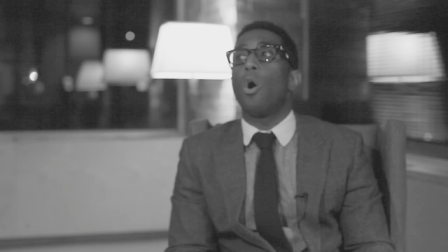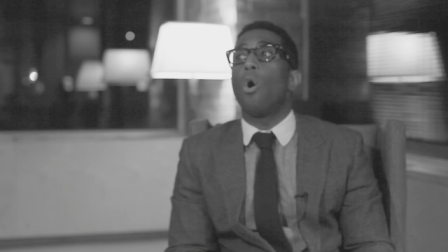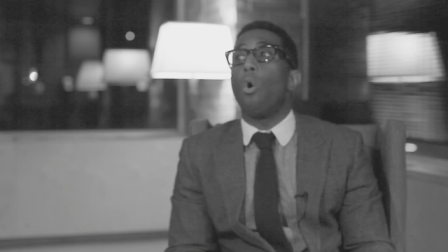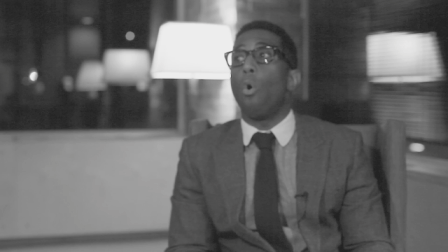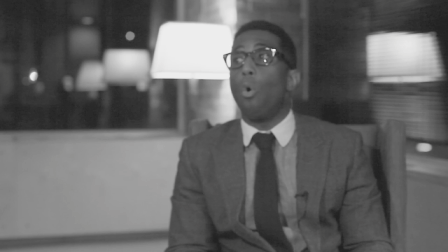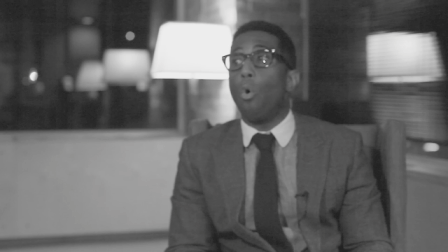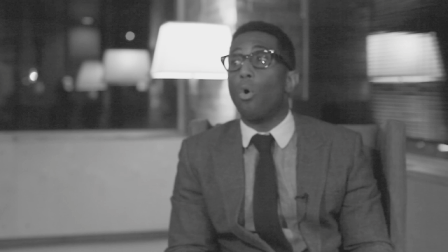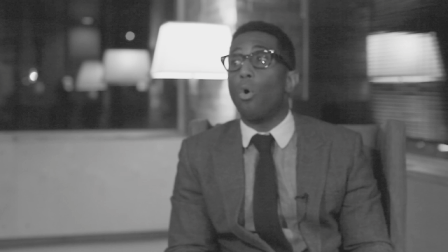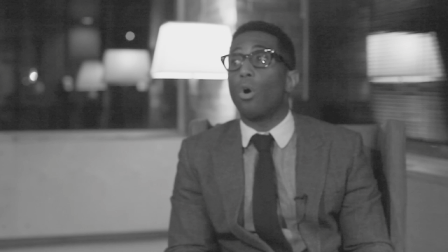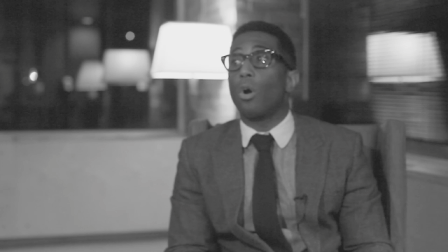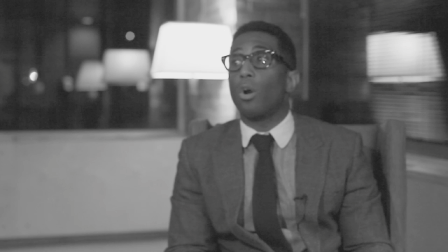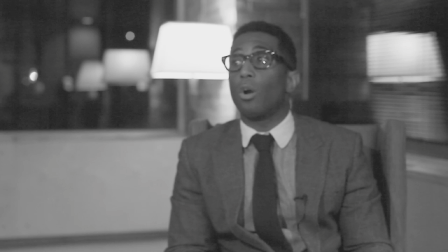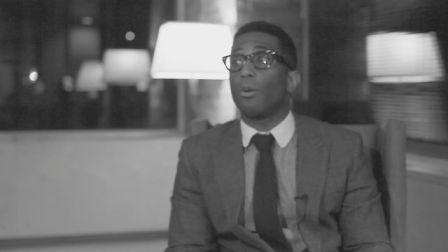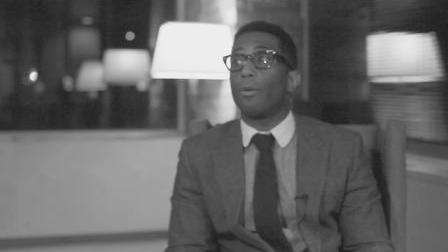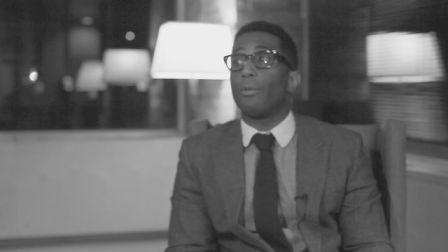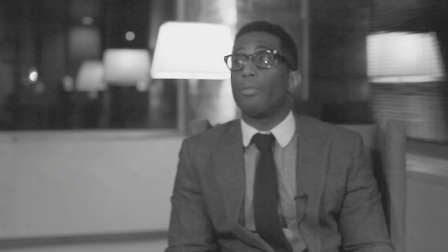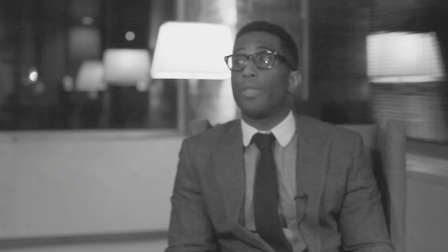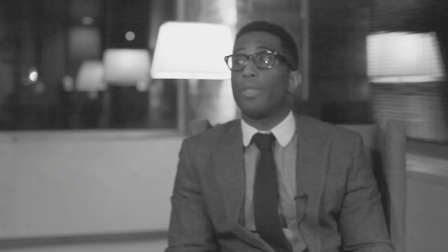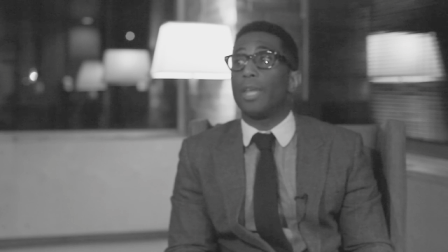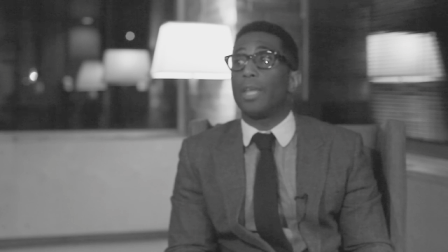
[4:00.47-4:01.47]

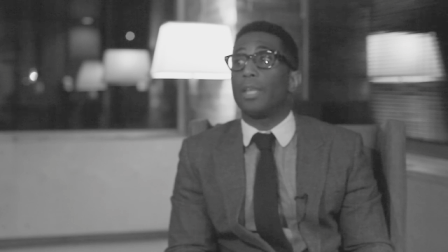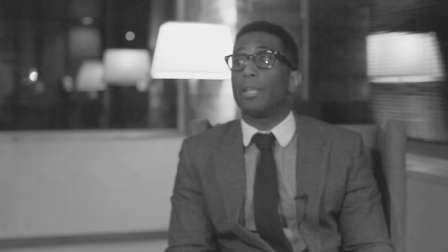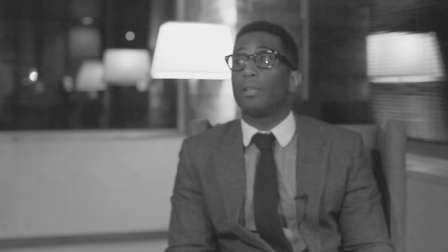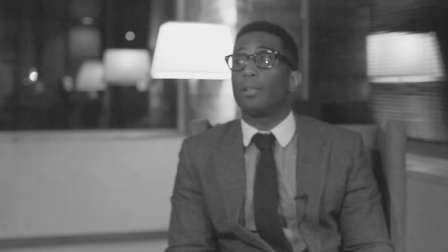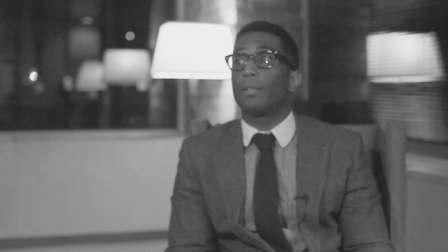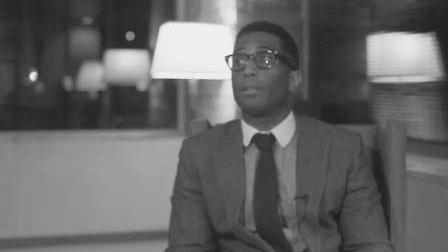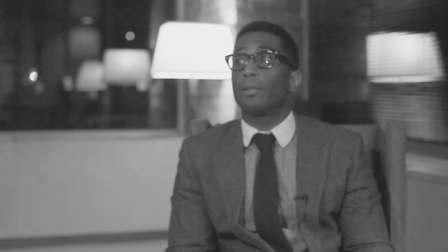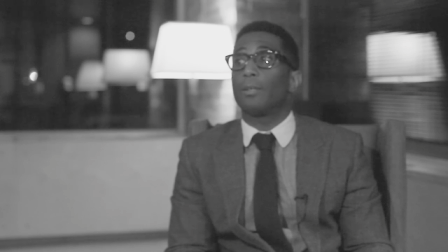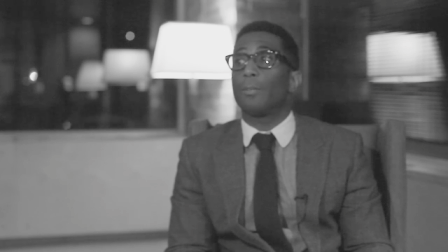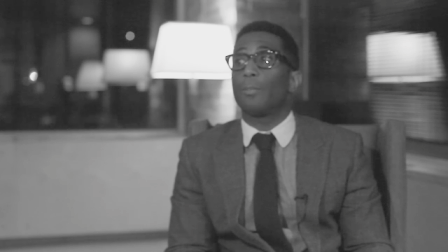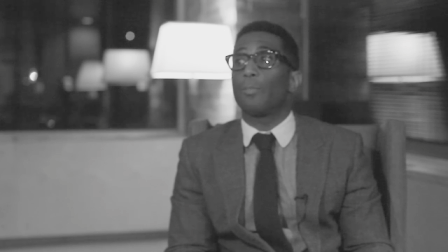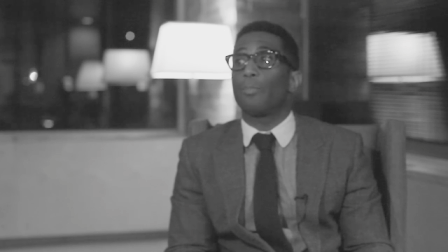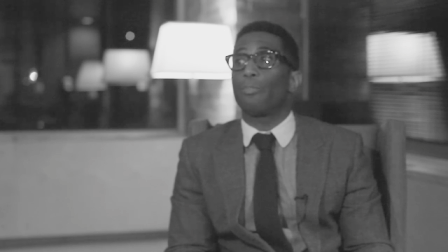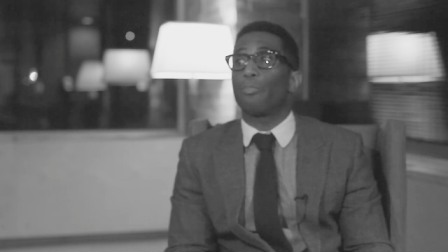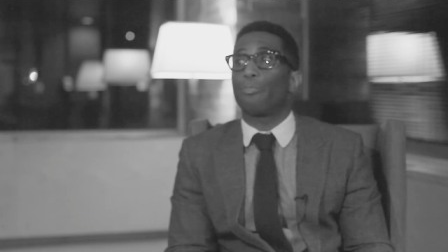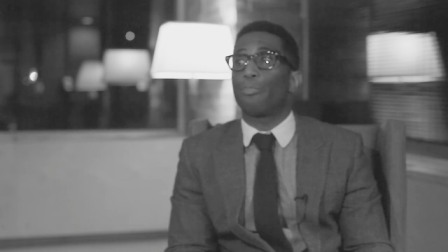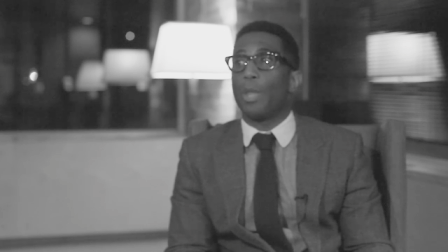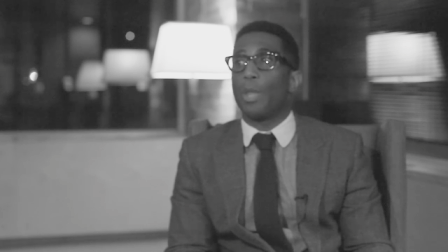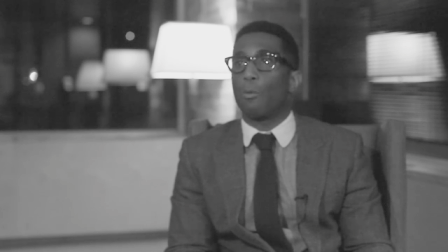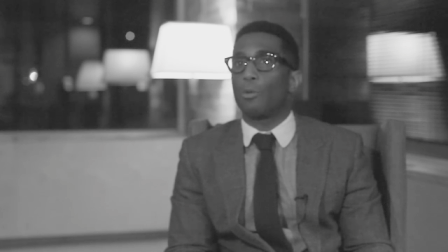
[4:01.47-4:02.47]
or that
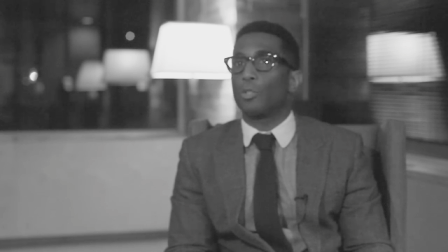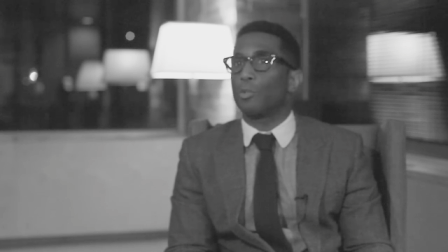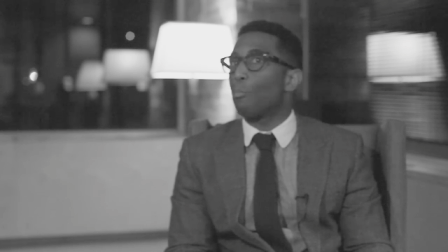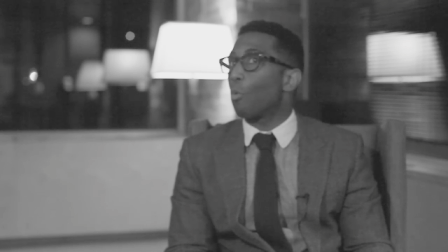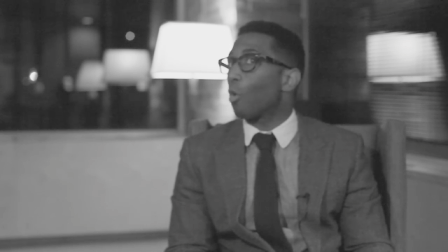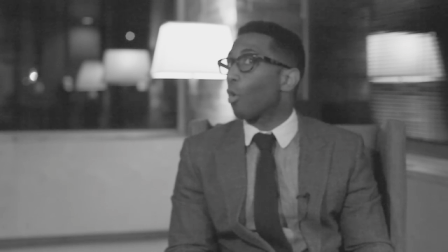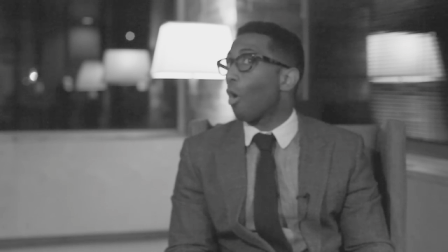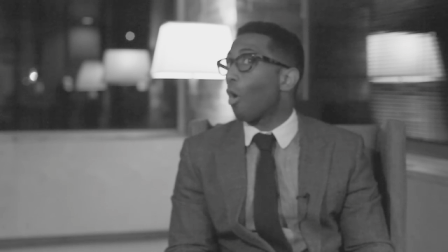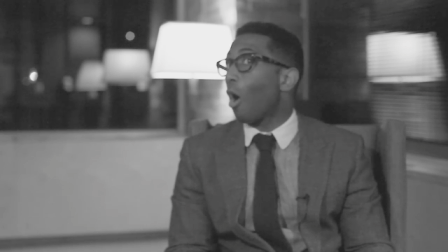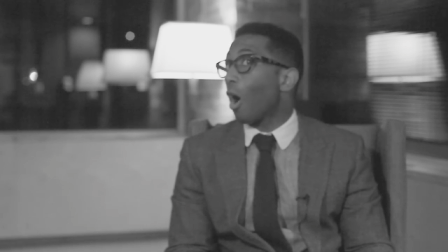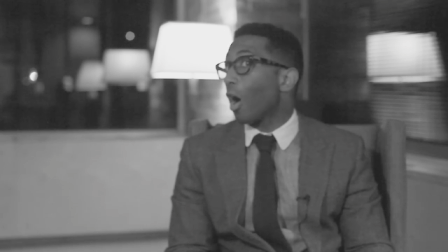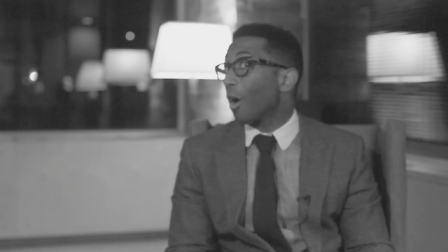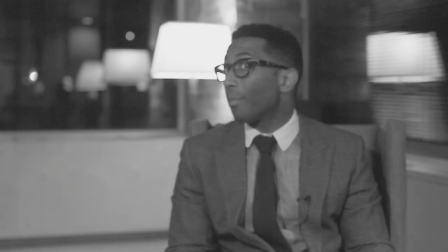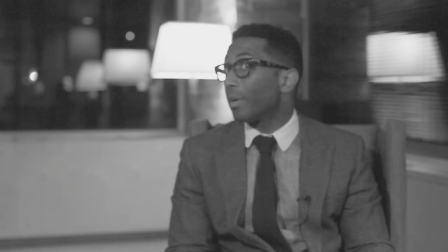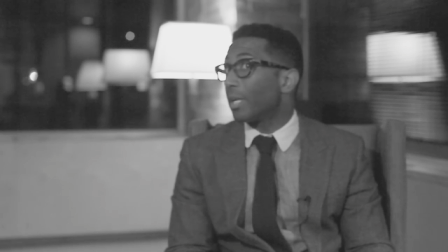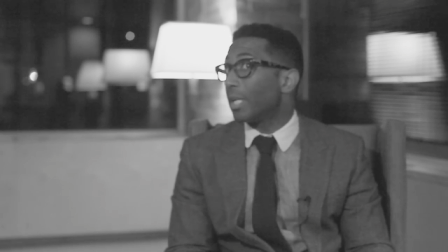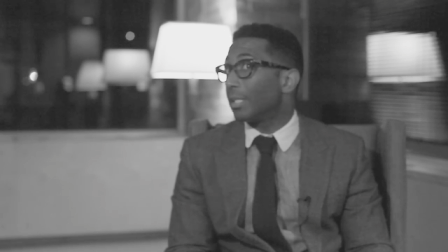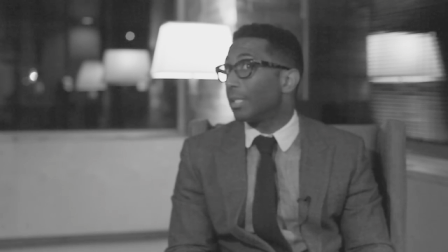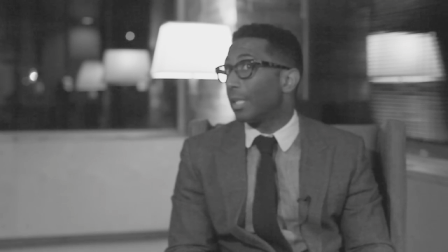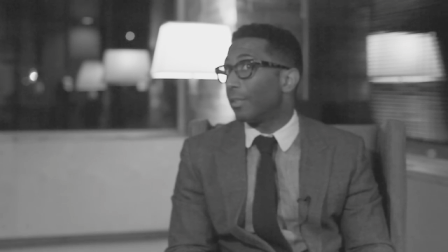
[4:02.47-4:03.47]
there was more
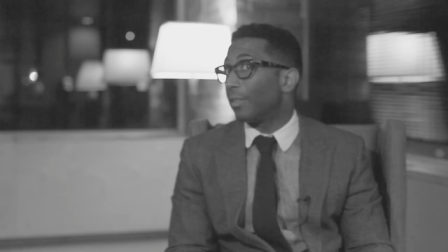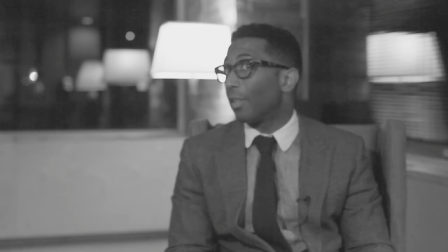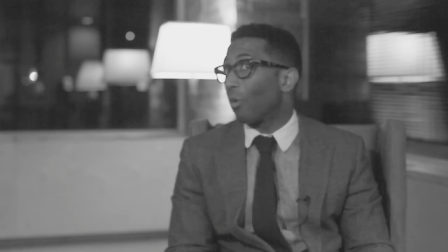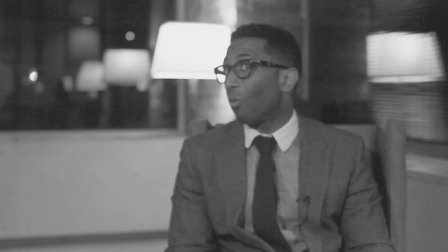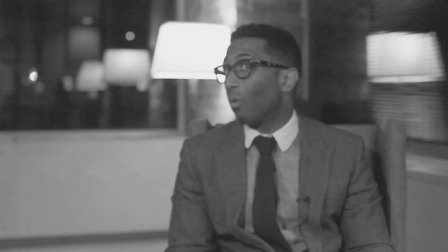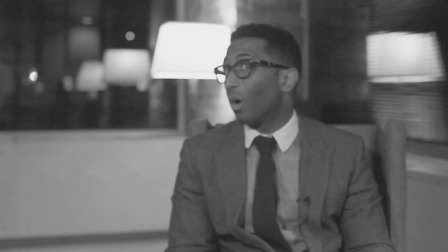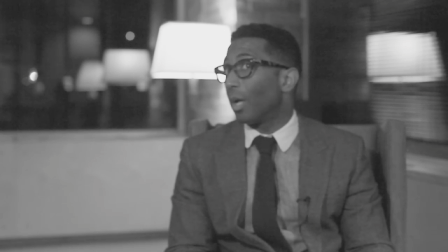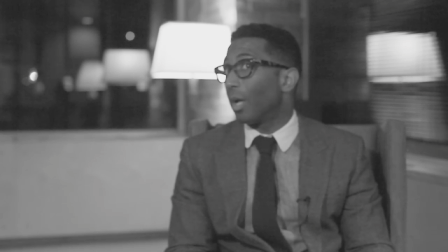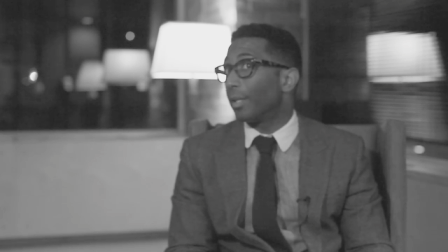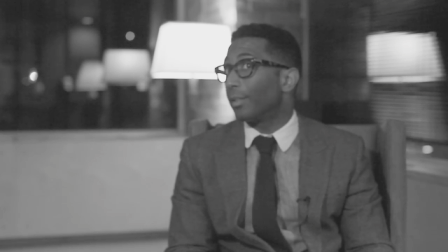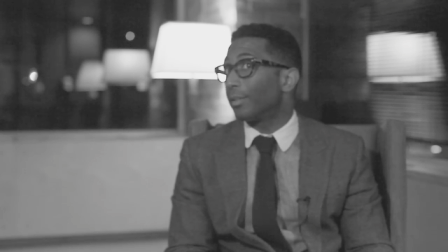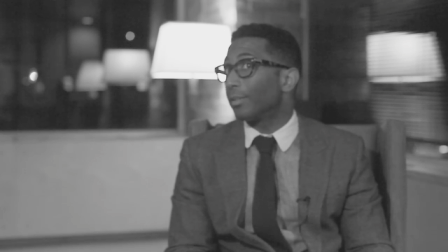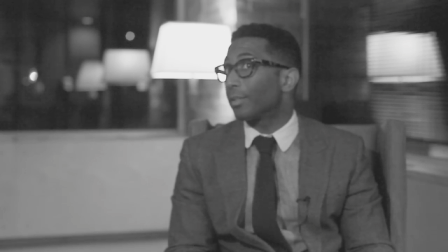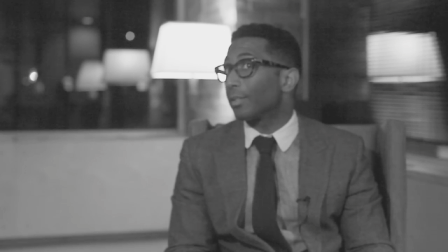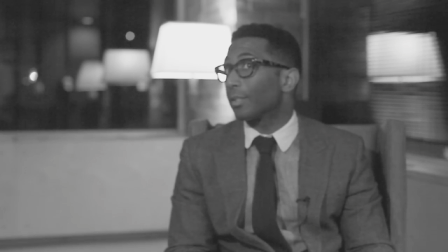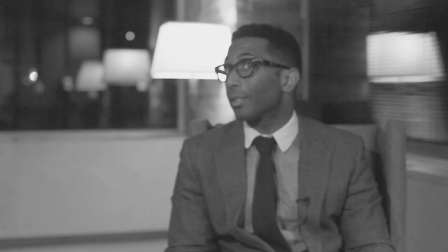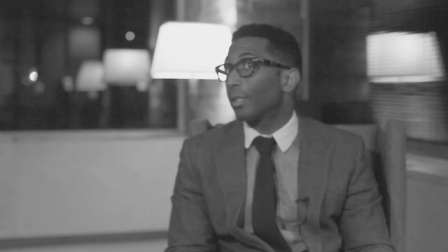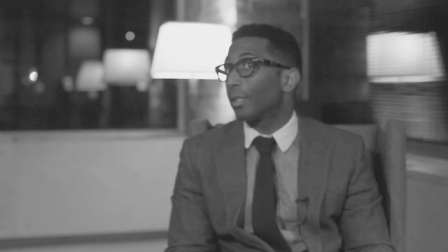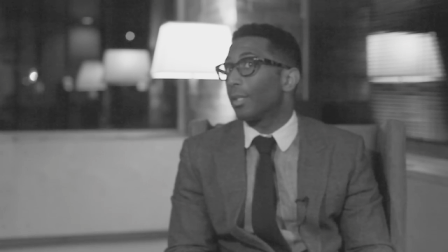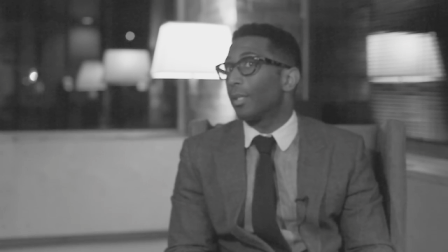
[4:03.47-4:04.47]
harmony than there was,